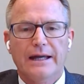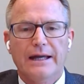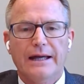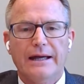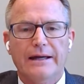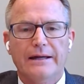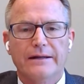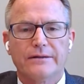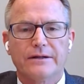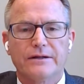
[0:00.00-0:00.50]

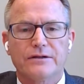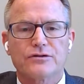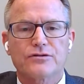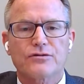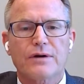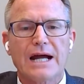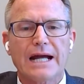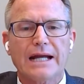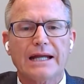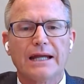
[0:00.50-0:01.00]
and
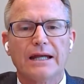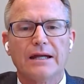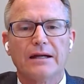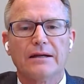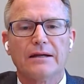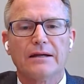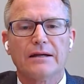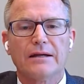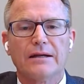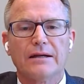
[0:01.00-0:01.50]

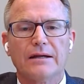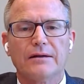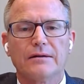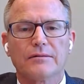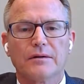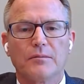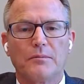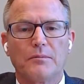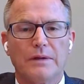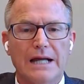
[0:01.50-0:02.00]
tracking
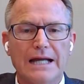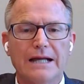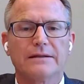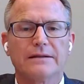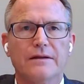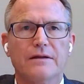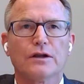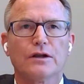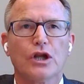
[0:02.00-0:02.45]
likely